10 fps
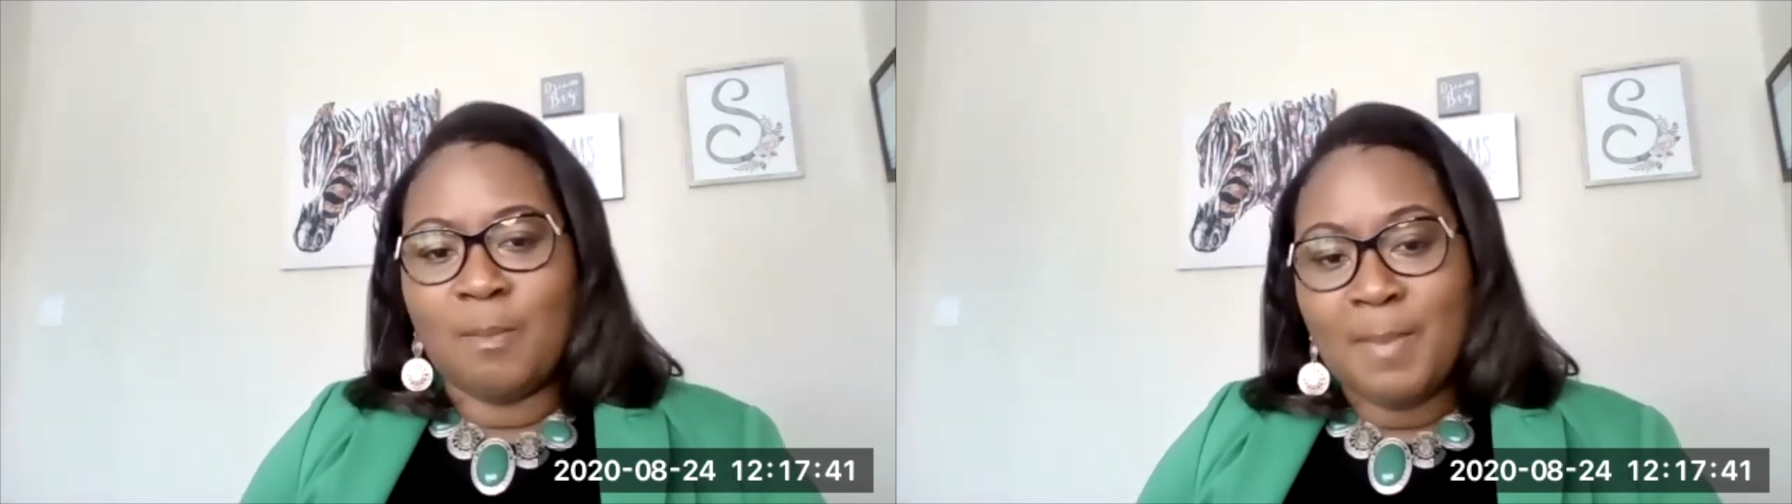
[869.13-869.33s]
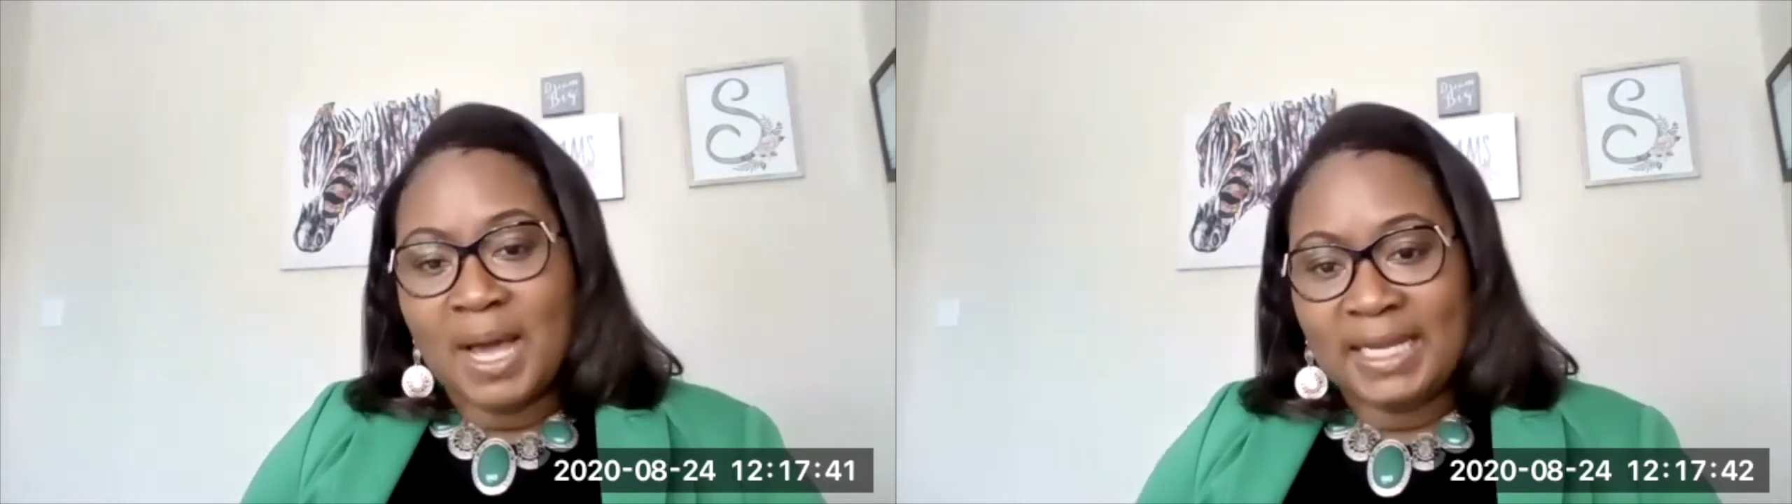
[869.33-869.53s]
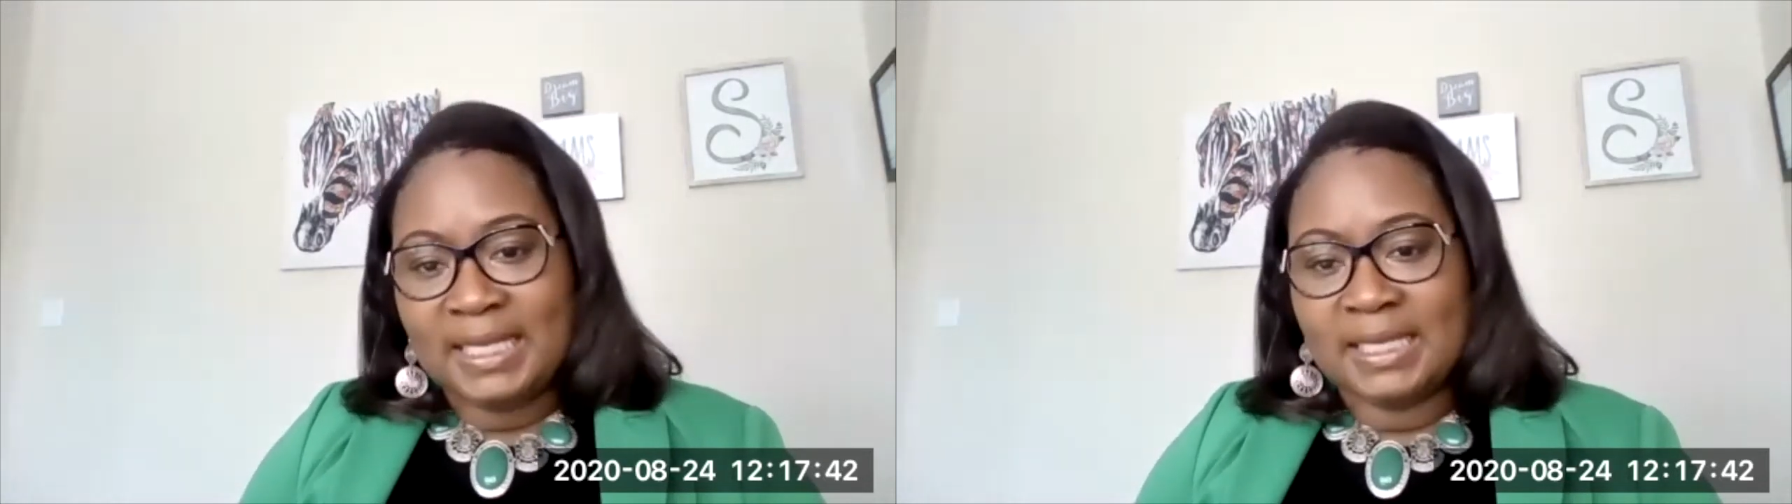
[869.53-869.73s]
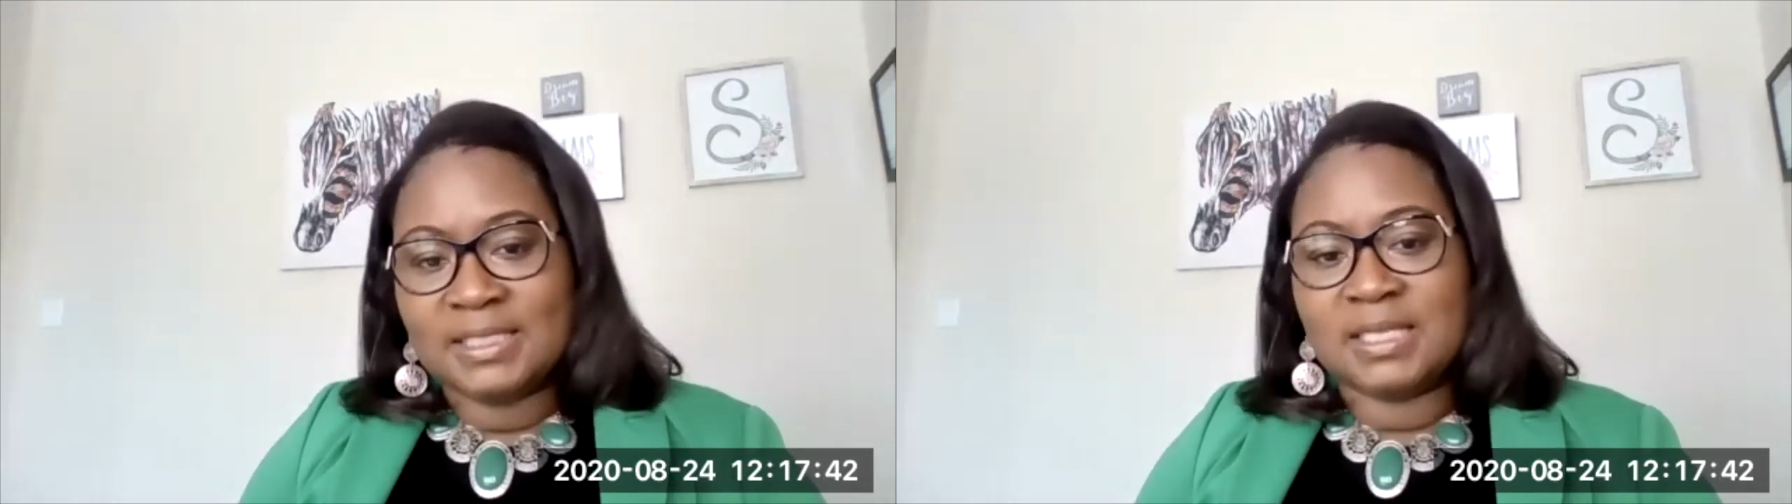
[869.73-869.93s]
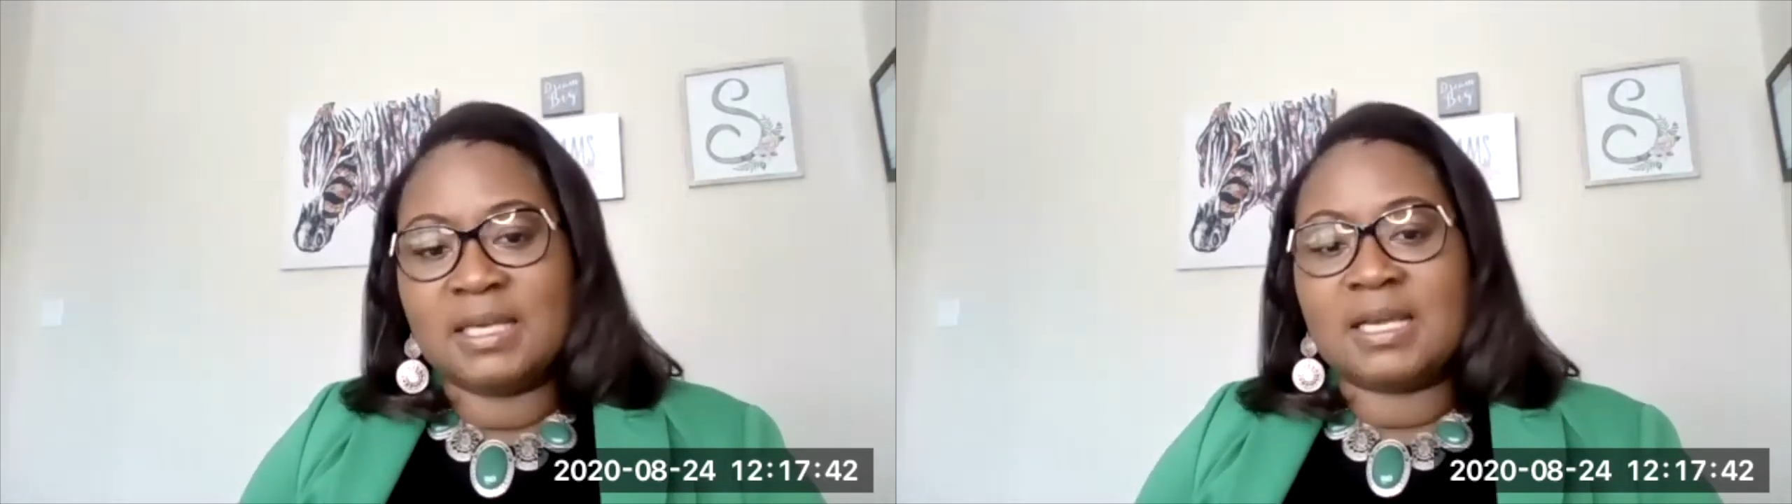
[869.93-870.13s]
money
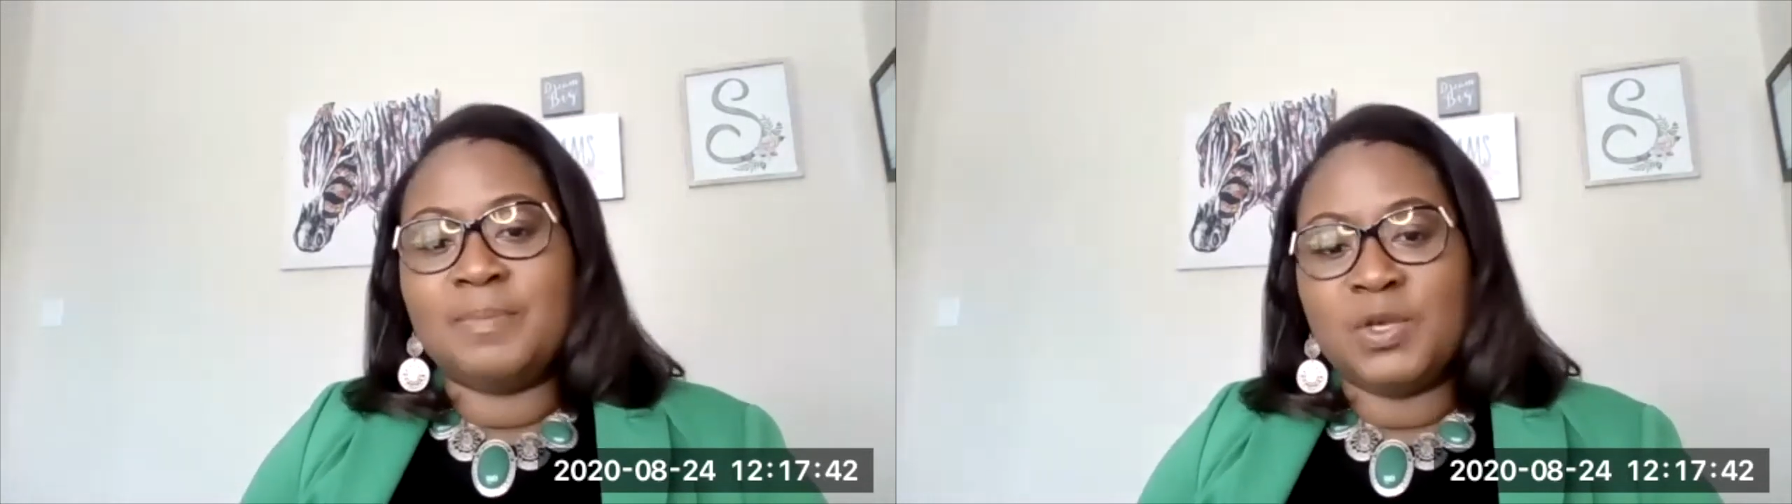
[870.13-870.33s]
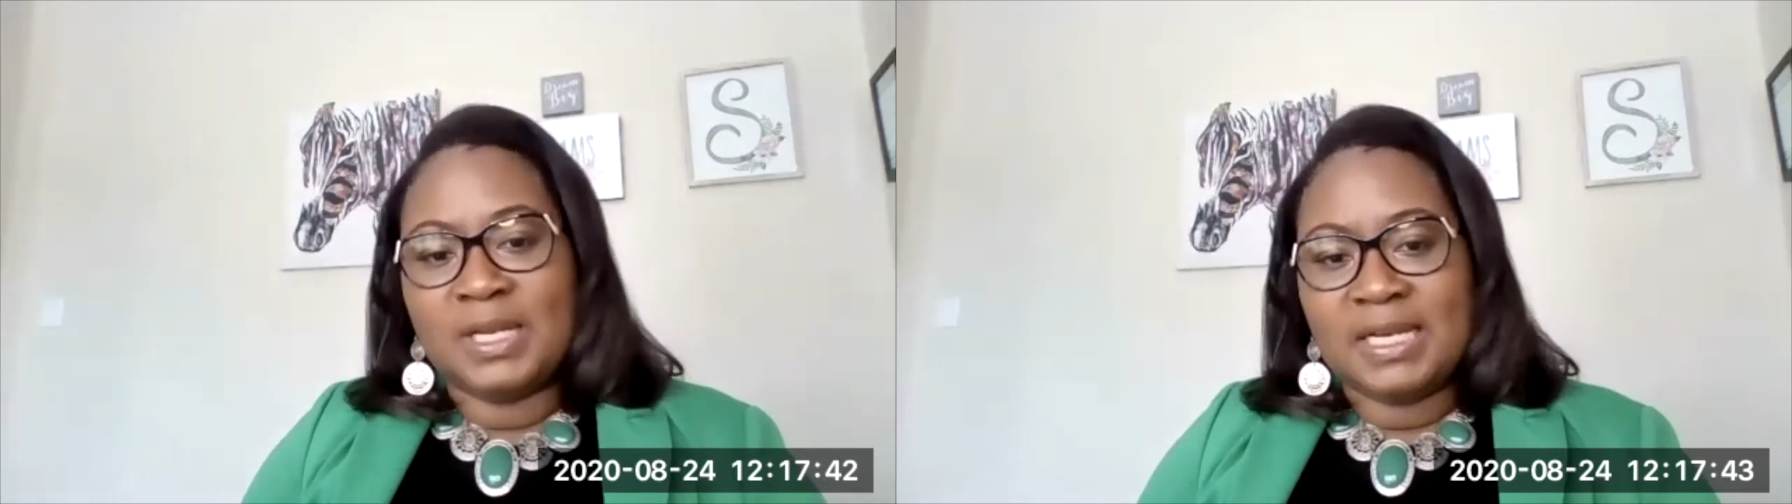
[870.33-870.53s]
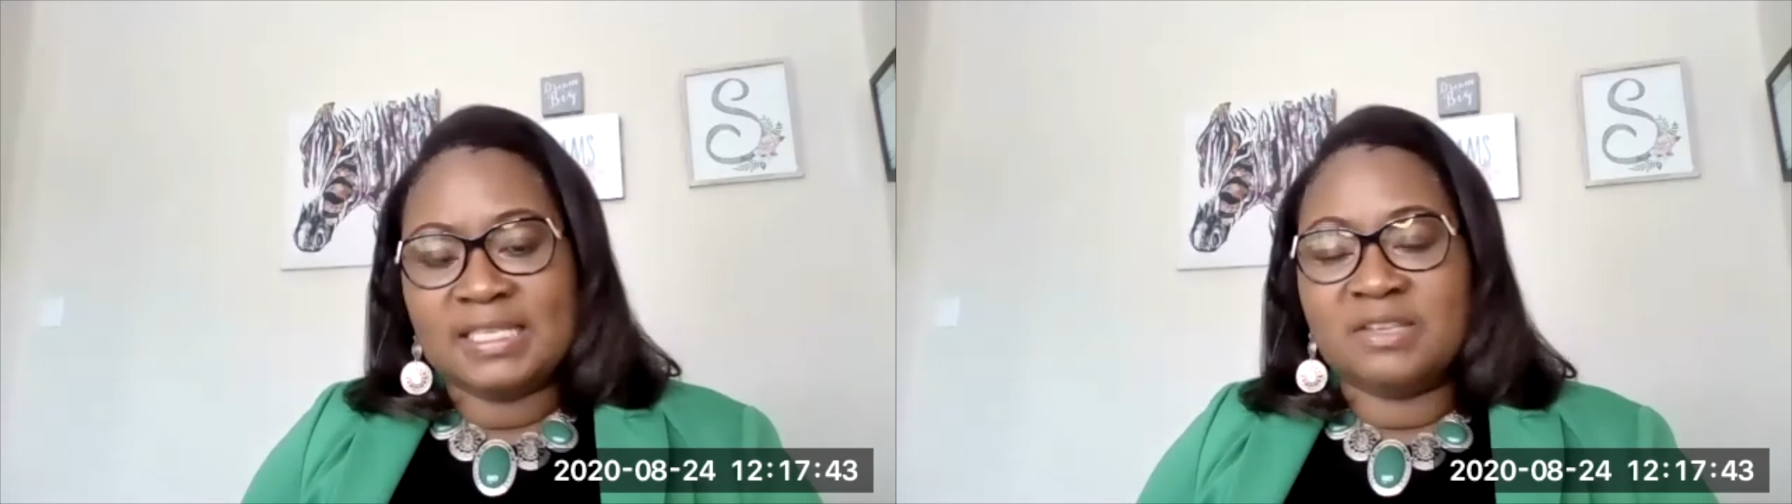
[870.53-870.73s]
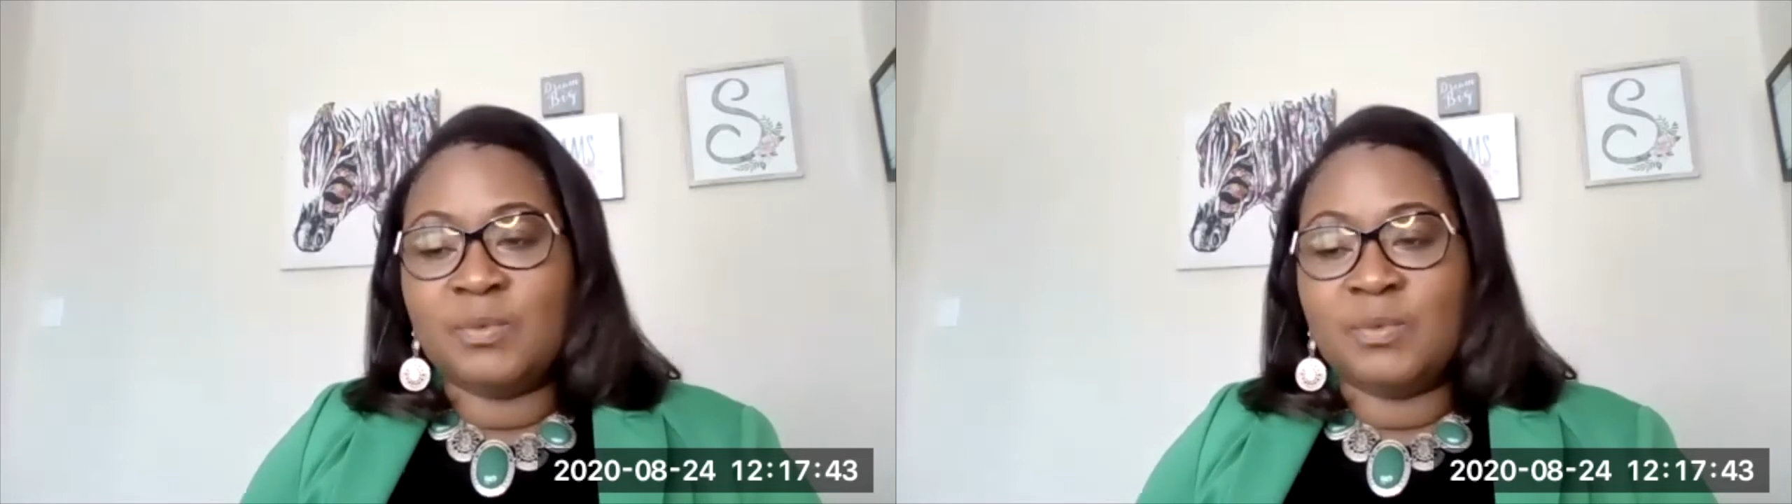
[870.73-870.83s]
into the communities,